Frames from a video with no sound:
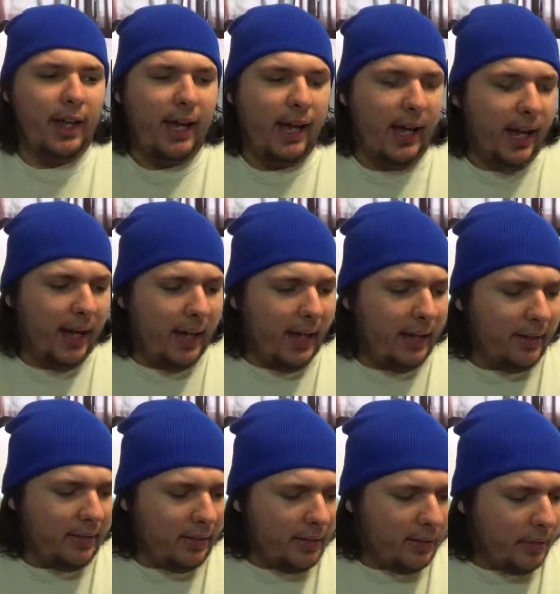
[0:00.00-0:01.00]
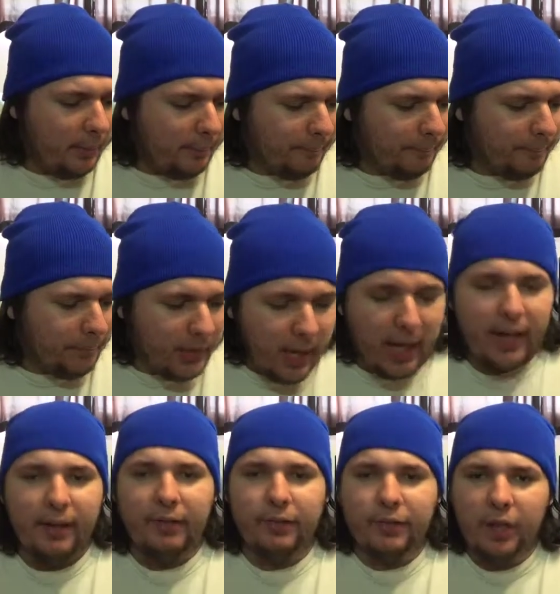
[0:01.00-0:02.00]
And
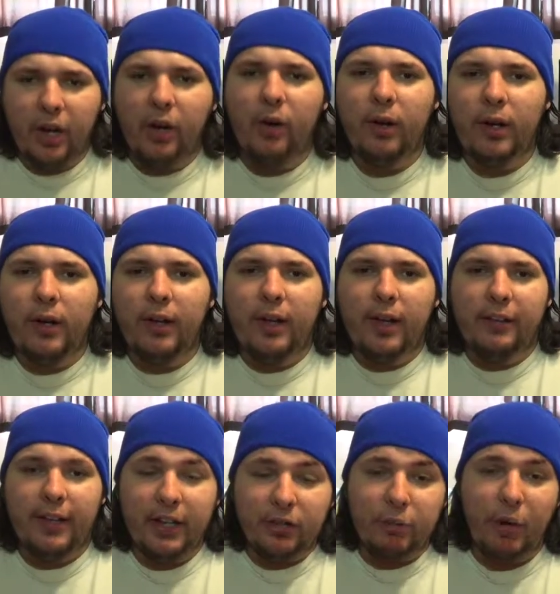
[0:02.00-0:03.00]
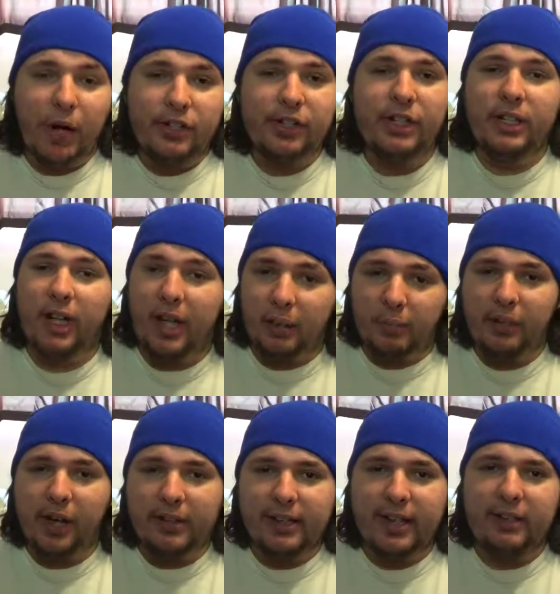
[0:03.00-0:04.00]
yeah, so thanks for watching. I will
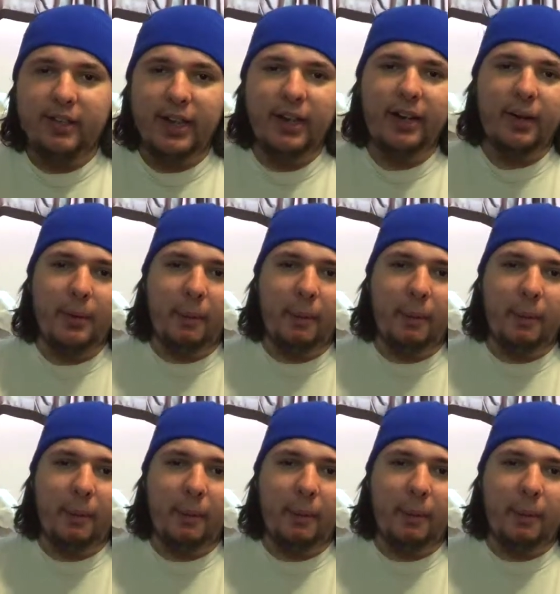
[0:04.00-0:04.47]
talk to you guys later.